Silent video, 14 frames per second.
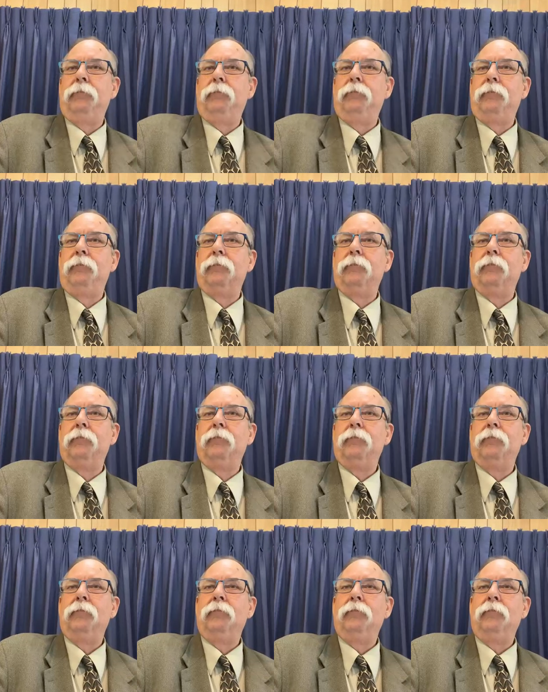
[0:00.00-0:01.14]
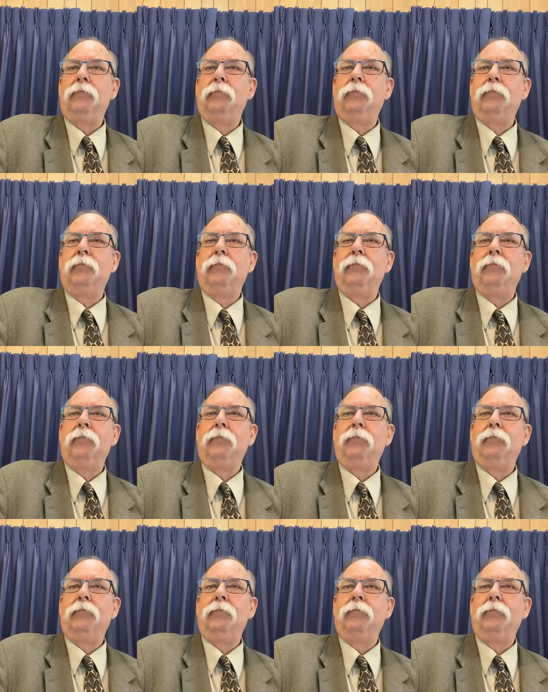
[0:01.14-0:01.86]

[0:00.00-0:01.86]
(no one is talking)